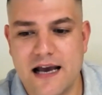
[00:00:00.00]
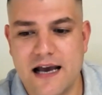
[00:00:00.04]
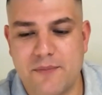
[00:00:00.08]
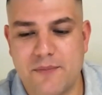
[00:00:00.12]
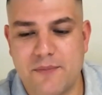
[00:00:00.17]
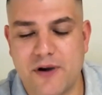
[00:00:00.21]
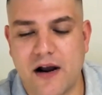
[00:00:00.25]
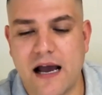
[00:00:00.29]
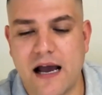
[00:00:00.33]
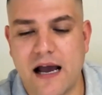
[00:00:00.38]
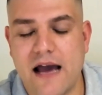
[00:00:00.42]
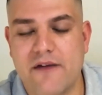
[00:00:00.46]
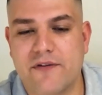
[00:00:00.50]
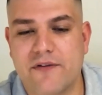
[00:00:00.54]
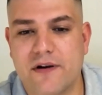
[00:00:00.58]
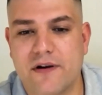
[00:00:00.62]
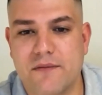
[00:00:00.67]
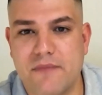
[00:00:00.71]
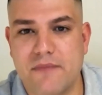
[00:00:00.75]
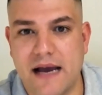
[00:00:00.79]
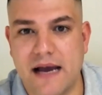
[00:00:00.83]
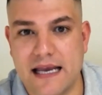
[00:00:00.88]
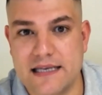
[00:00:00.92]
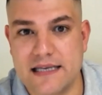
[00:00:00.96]
But I have an
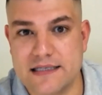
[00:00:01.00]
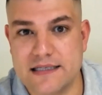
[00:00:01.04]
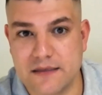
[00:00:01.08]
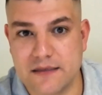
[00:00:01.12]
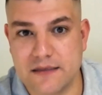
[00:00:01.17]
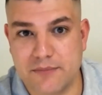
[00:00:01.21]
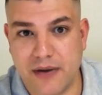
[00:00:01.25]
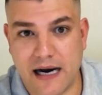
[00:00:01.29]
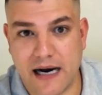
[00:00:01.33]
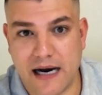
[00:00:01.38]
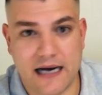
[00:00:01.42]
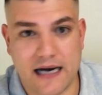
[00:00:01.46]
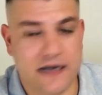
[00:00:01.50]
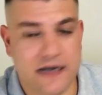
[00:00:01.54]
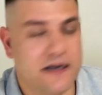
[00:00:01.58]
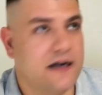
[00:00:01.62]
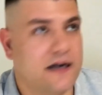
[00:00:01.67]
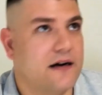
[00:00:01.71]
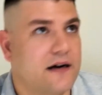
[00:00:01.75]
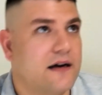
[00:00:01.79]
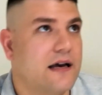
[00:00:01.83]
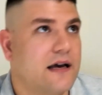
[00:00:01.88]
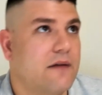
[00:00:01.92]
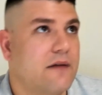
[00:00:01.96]
amazing
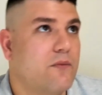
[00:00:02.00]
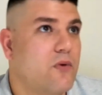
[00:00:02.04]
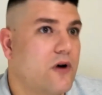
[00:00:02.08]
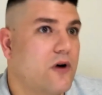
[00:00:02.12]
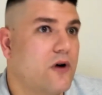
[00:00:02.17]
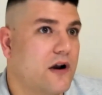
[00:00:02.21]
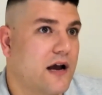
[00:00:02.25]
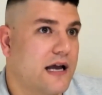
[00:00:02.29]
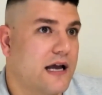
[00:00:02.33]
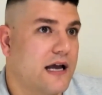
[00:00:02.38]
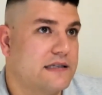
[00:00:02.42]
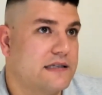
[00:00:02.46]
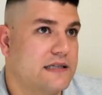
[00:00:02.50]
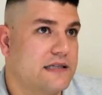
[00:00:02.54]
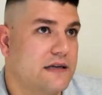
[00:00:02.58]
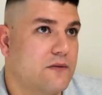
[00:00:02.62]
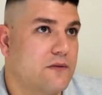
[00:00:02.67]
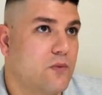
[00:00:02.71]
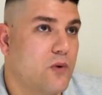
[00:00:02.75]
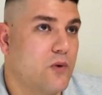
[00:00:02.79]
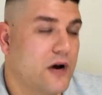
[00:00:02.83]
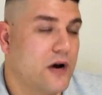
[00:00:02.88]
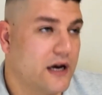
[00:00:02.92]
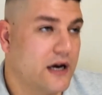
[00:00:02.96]
partner, and what I did
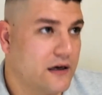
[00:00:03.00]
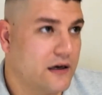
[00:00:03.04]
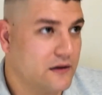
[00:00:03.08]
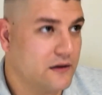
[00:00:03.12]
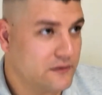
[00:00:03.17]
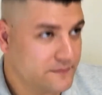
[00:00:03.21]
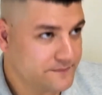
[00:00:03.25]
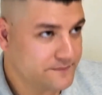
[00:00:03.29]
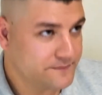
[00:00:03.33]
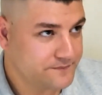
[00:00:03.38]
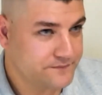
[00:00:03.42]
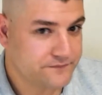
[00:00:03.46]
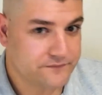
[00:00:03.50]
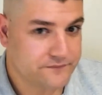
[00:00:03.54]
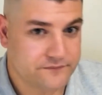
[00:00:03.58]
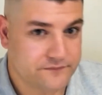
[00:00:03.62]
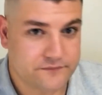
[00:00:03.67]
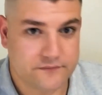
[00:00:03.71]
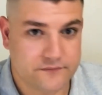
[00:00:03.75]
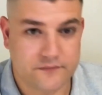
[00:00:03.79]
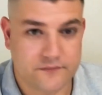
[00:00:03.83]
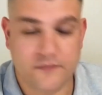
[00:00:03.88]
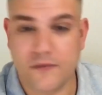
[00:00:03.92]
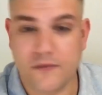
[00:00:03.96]
well
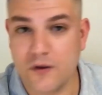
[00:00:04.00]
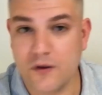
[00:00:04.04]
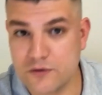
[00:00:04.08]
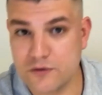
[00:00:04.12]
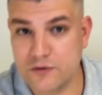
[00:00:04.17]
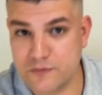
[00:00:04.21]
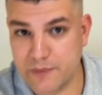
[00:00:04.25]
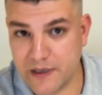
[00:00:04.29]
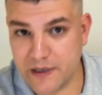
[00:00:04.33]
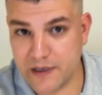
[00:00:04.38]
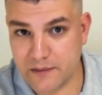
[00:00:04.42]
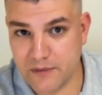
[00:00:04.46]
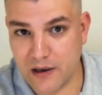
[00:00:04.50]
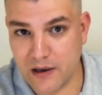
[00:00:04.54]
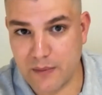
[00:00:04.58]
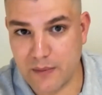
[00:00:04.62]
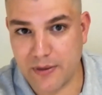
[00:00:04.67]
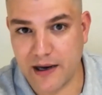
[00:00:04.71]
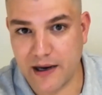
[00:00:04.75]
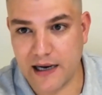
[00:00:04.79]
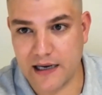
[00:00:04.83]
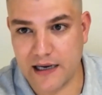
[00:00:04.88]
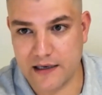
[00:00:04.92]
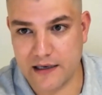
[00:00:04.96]
was pick my
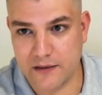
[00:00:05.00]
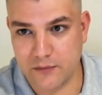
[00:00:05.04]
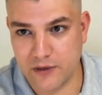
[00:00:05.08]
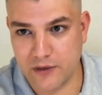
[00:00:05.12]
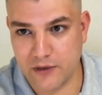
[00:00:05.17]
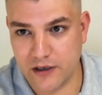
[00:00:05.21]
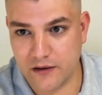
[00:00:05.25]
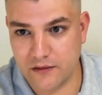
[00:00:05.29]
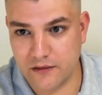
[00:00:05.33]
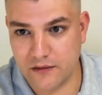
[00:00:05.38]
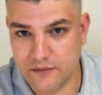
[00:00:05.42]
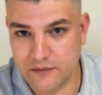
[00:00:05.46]
partner well.